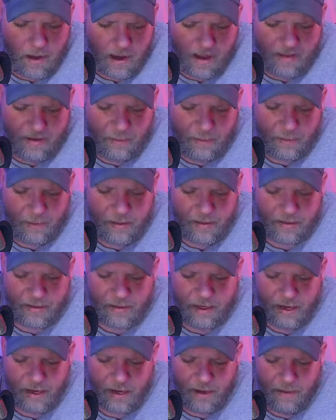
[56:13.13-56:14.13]
I think we're going to
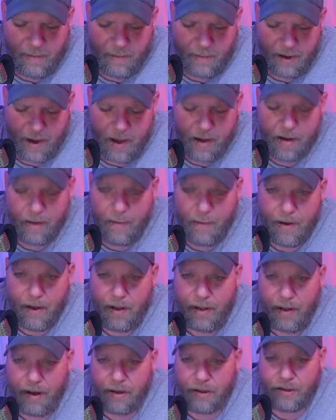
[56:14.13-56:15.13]
see Bianca
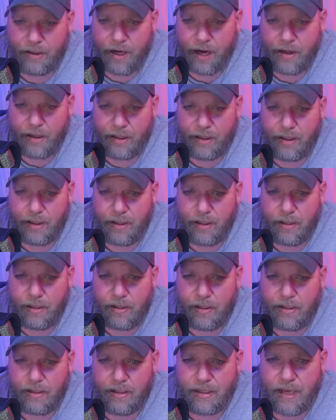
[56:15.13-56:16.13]
Belair challenge
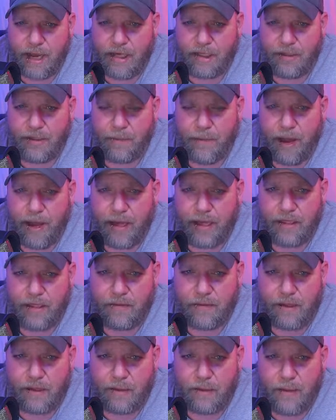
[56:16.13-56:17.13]
Sasha Banks
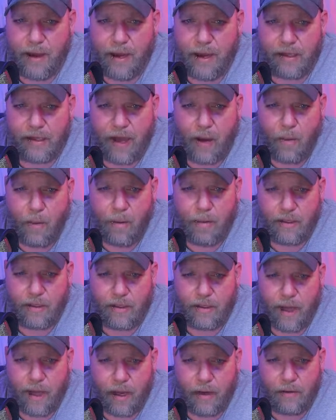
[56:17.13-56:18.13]
for the SmackDown
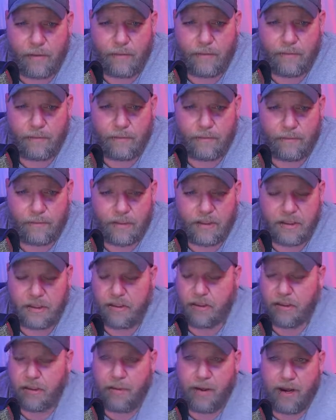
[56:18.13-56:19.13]
Women's title, which
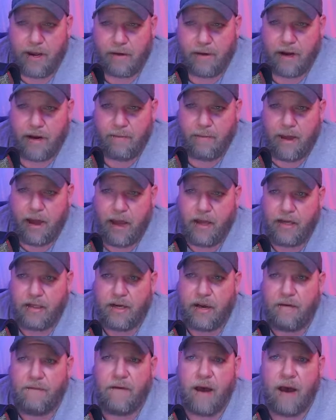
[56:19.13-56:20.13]
is going to be a great match.
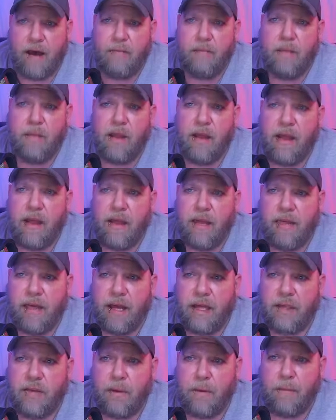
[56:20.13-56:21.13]

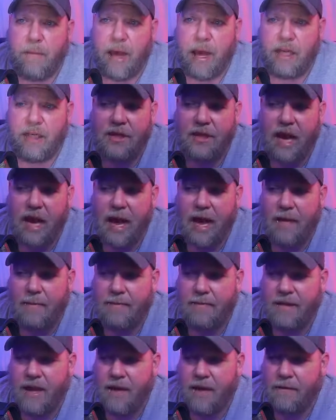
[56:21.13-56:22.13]
That's one match I
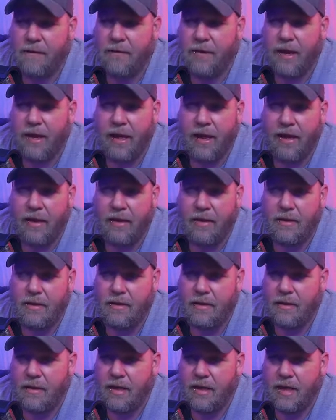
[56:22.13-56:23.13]
am definitely
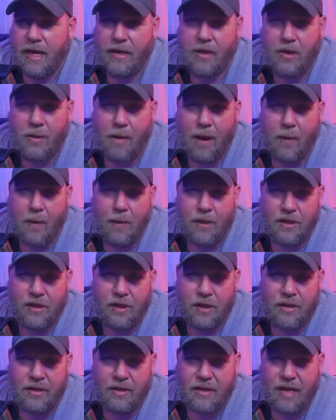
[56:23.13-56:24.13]
is on my wish
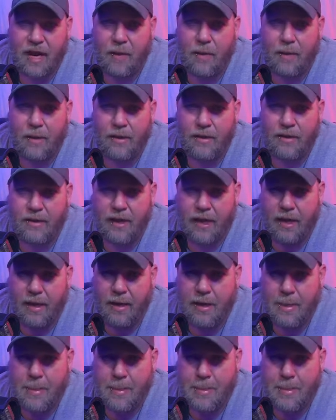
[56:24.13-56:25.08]
list that I want to see.